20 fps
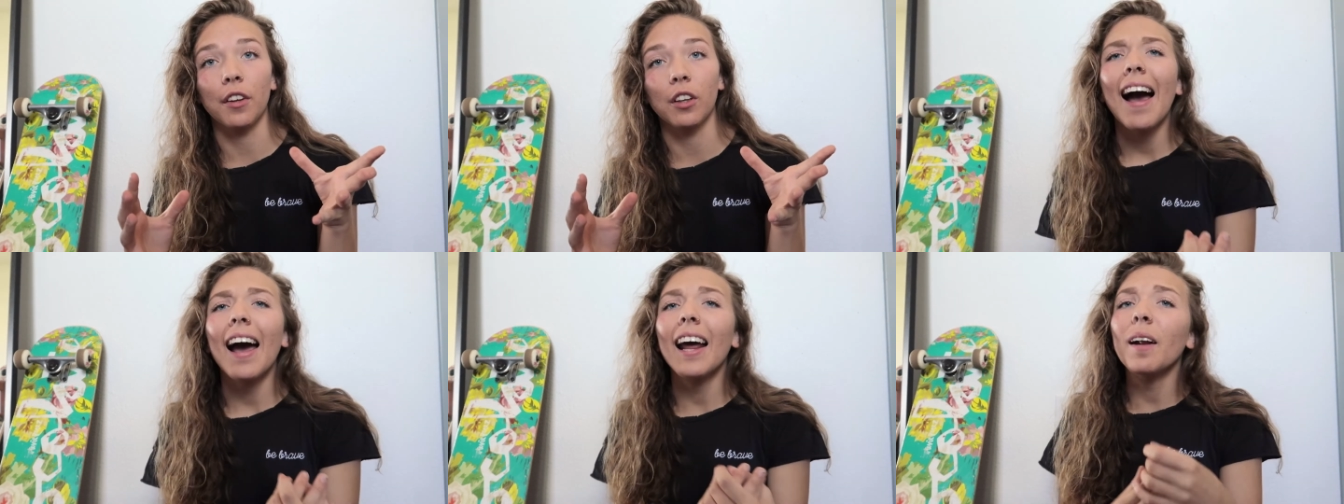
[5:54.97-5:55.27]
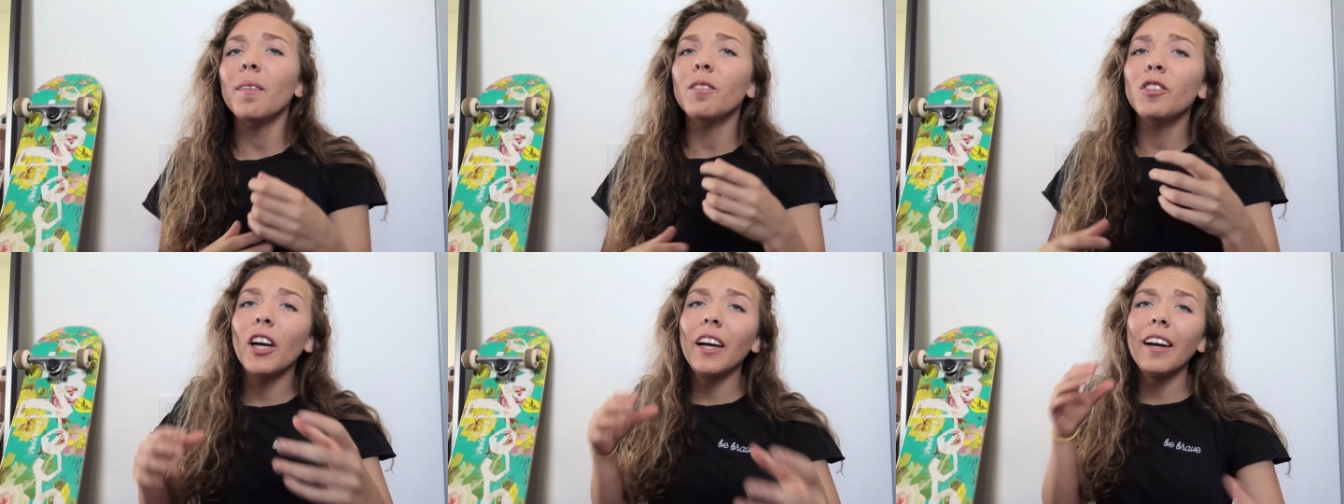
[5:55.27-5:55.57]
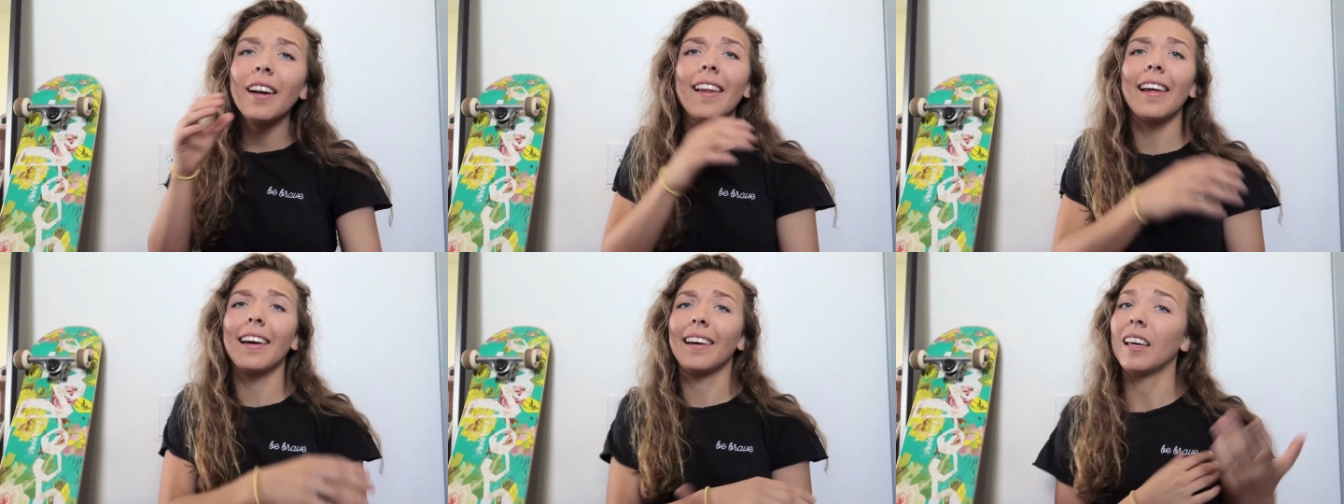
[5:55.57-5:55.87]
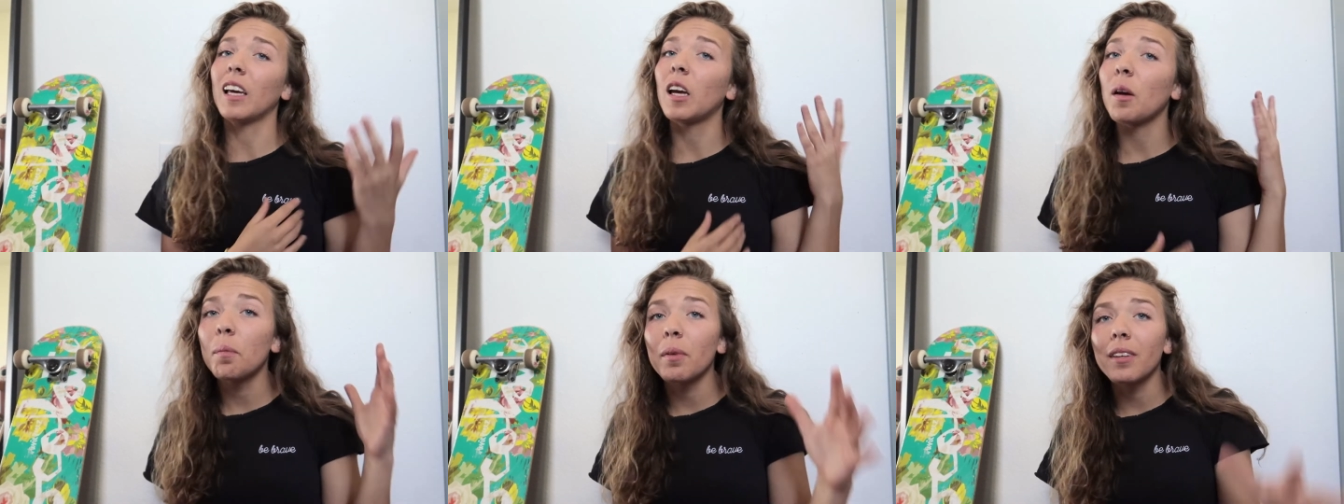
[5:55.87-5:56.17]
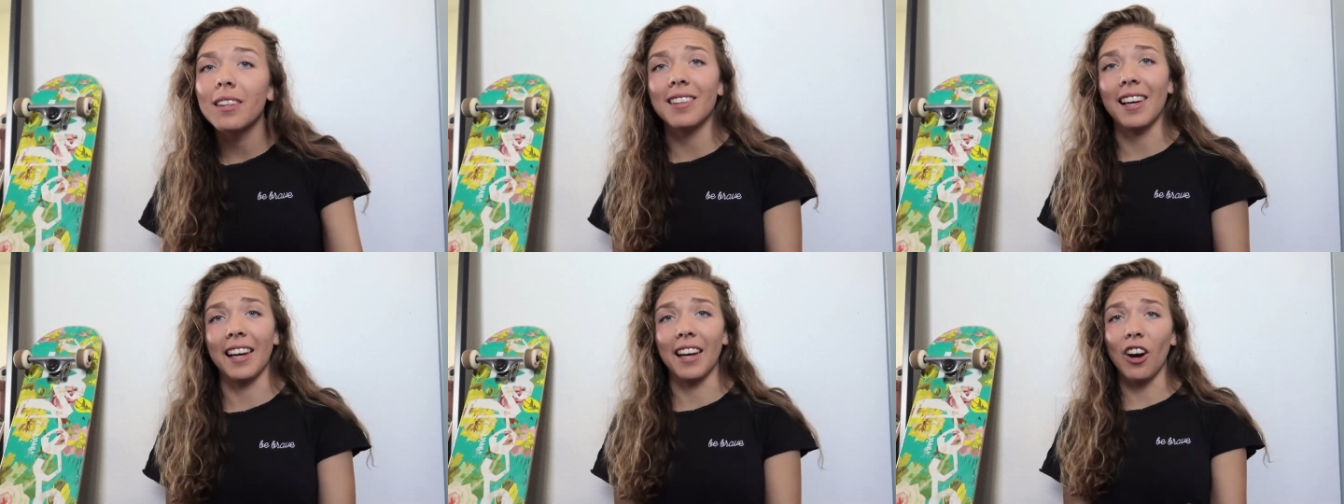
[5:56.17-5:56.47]
And I'm trying to like keep
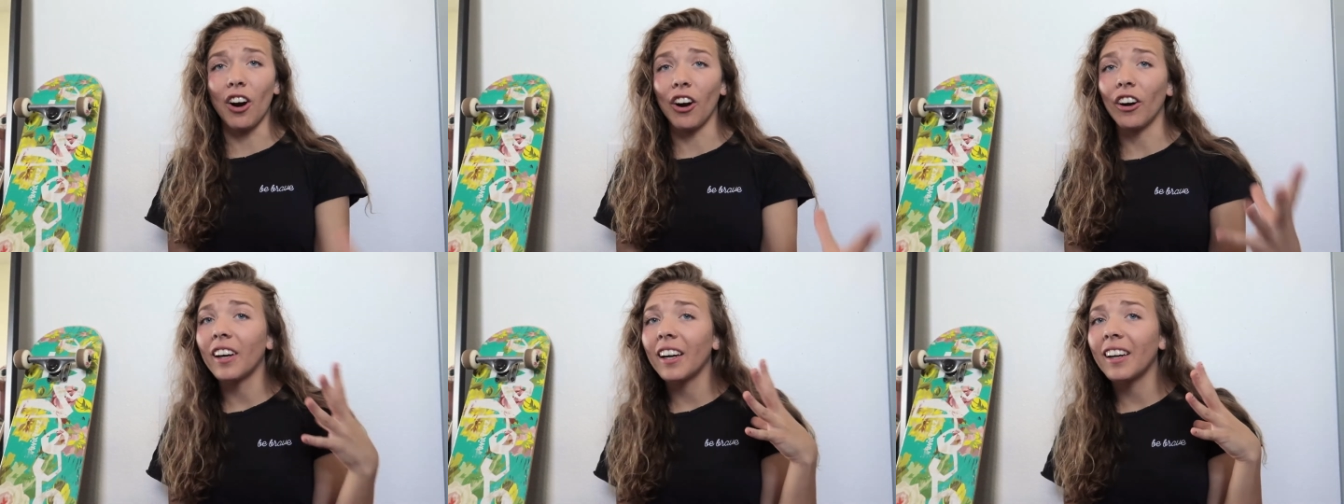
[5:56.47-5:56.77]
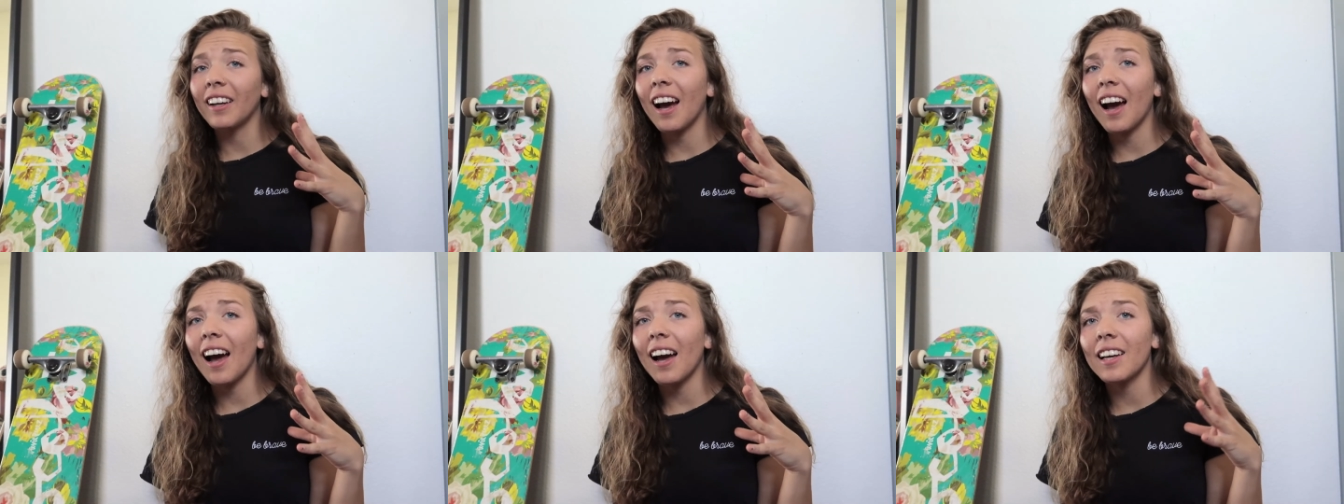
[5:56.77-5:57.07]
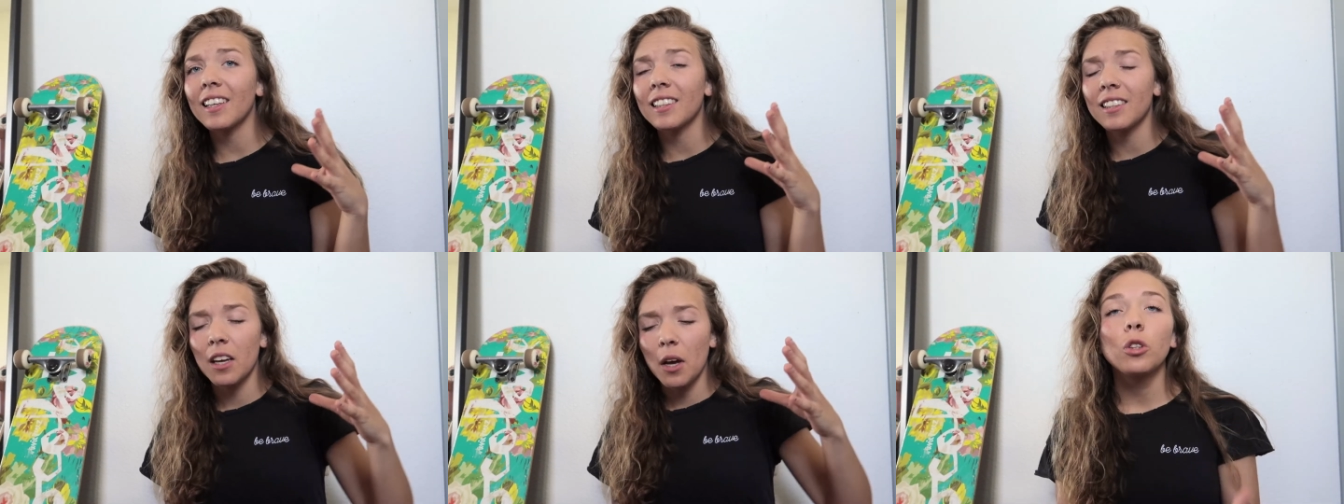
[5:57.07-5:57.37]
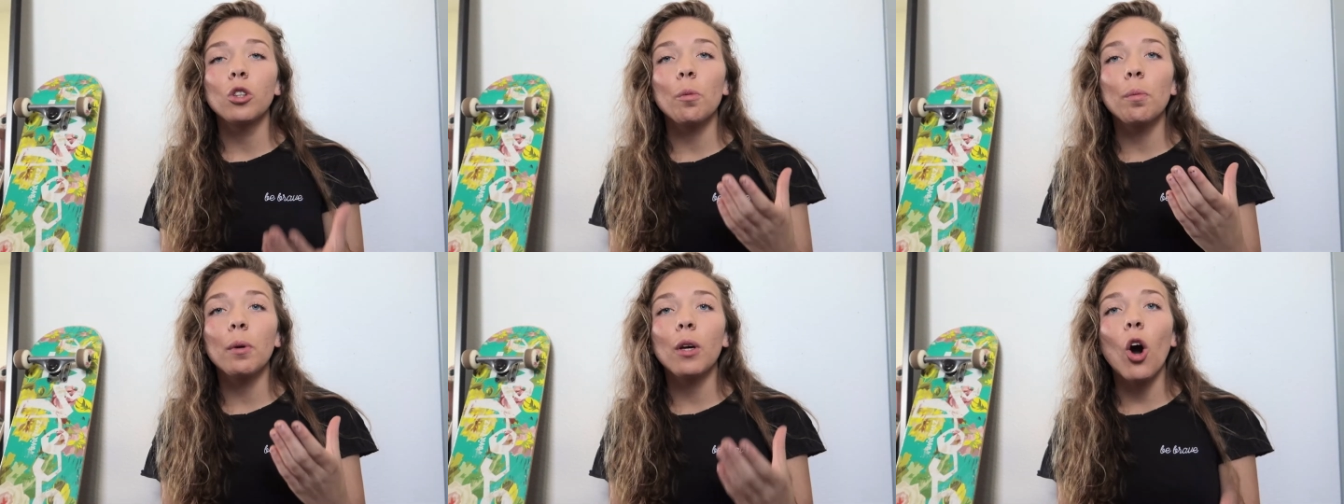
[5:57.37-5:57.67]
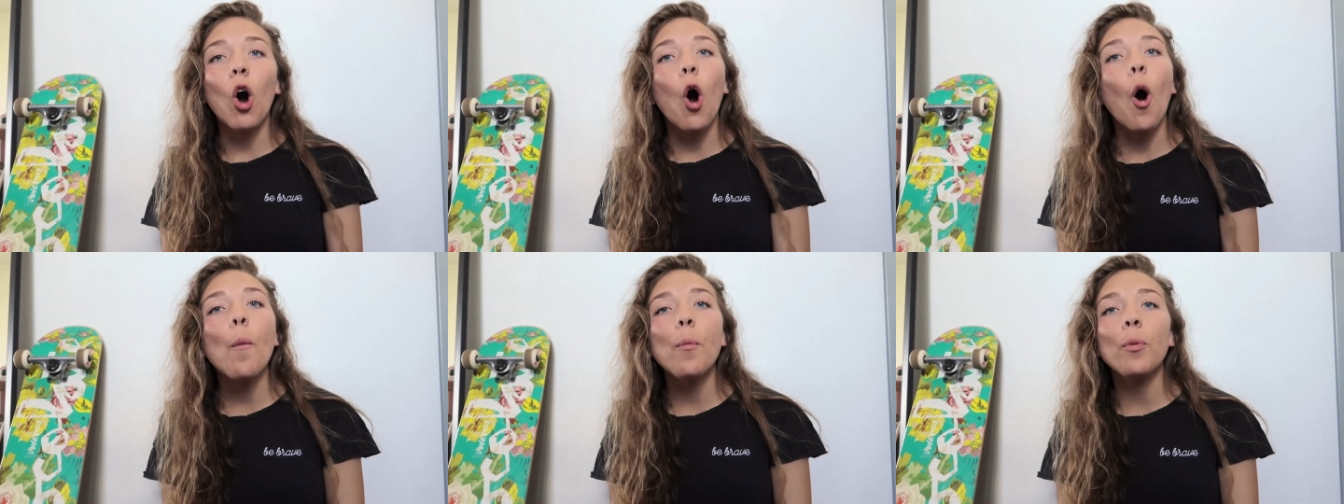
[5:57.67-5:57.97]
this lighthearted, guys, so be
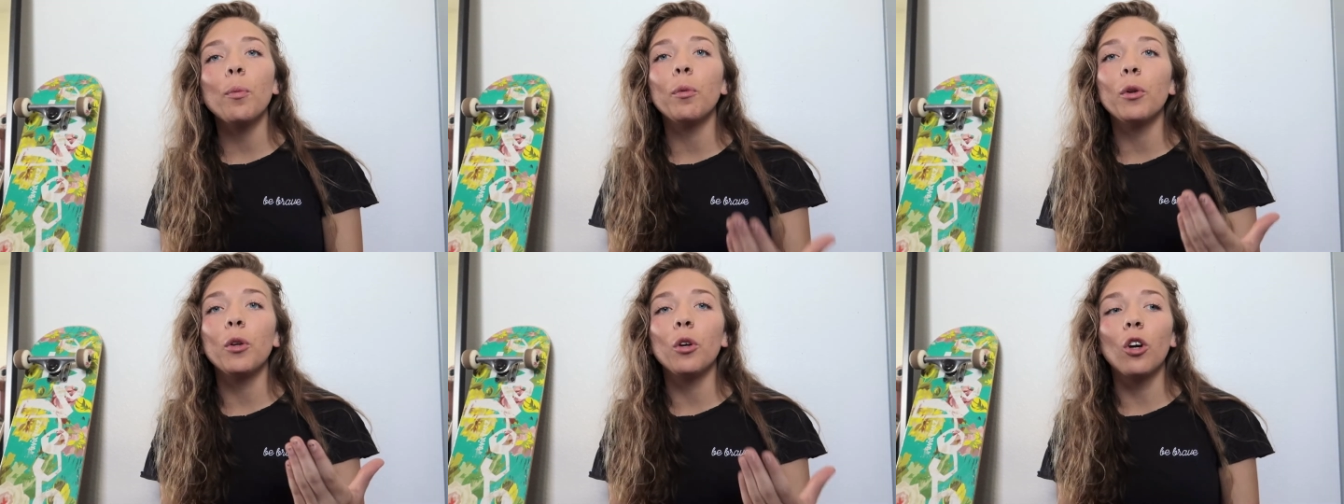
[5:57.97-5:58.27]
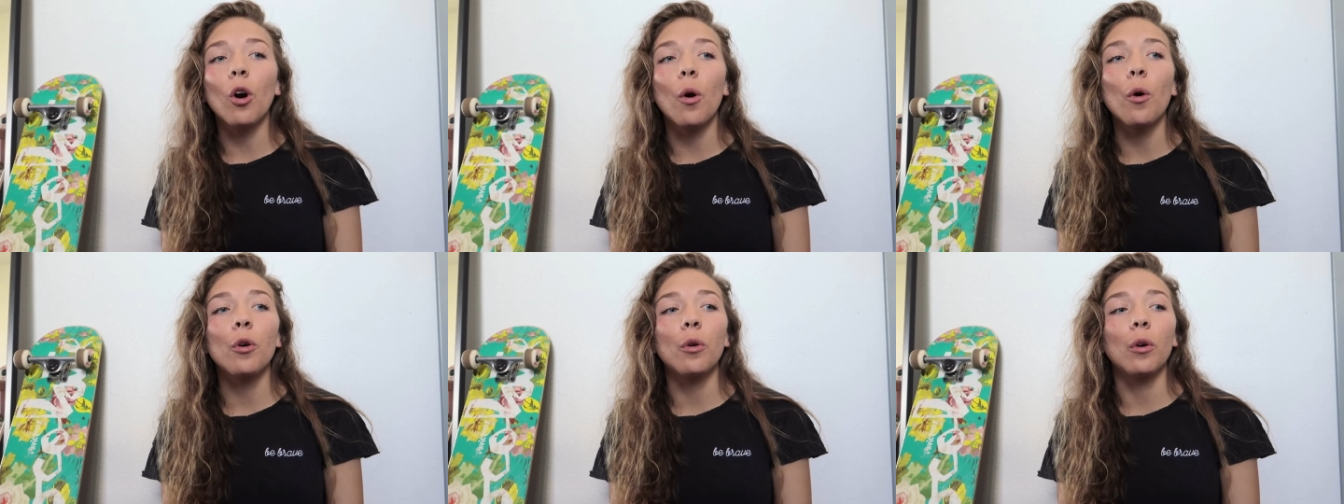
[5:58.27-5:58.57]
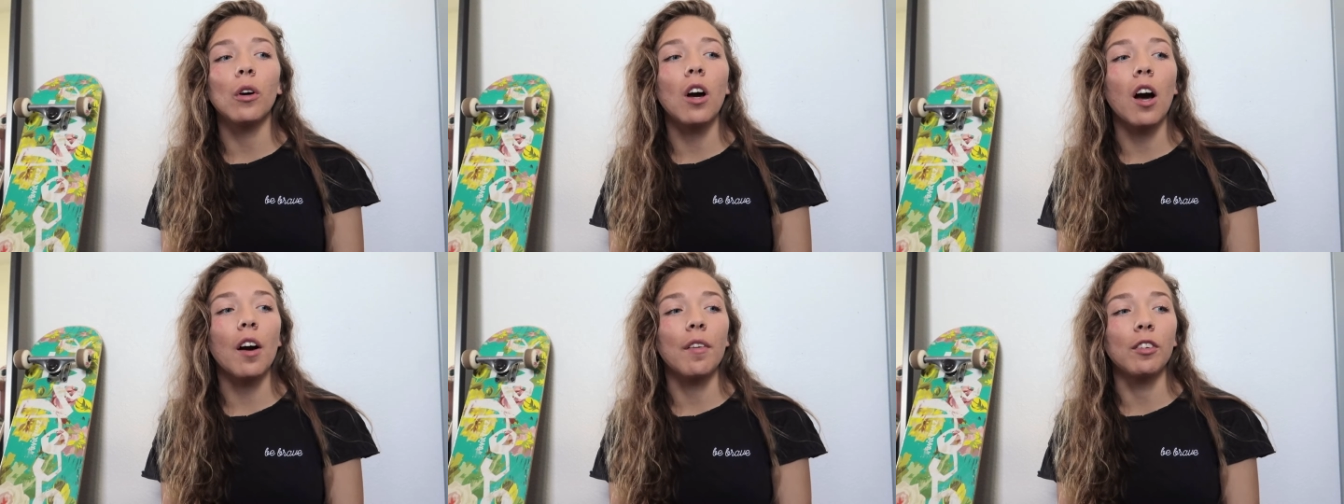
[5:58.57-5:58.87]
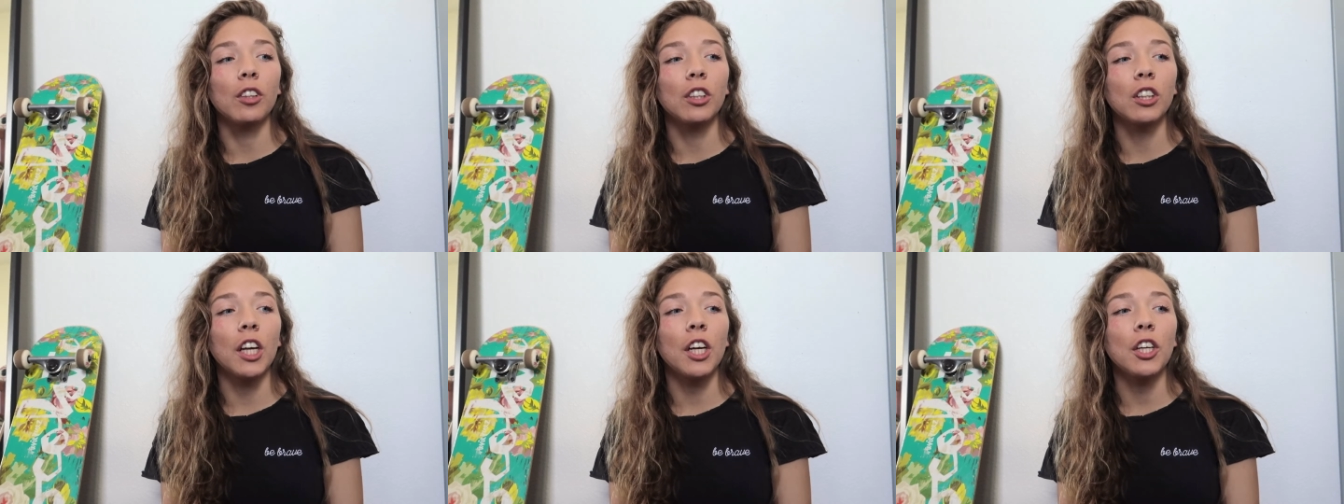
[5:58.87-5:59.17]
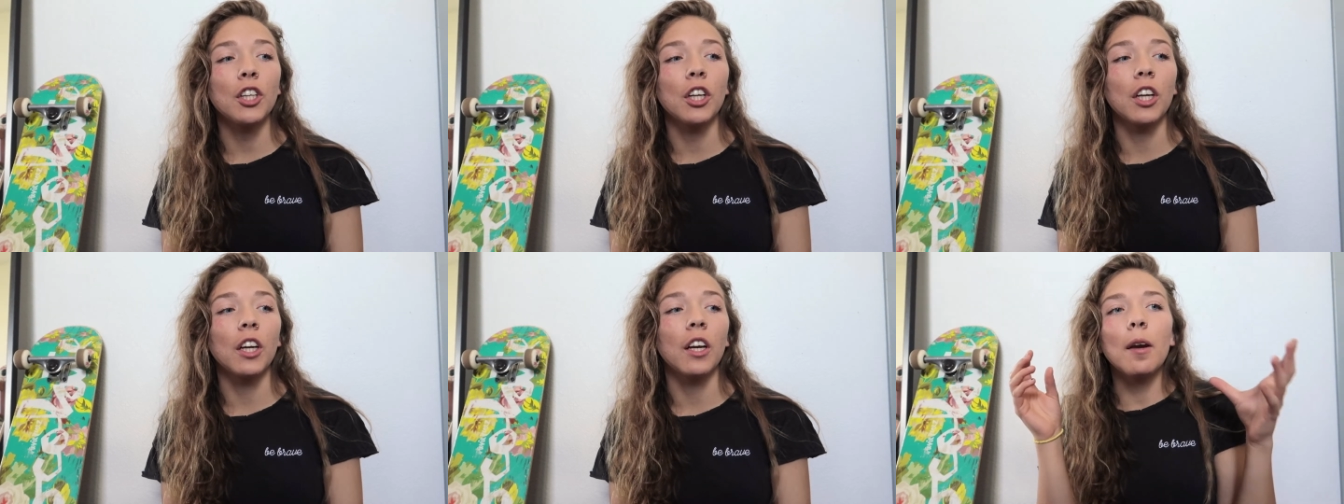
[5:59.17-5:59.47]
open when you go into a conversation.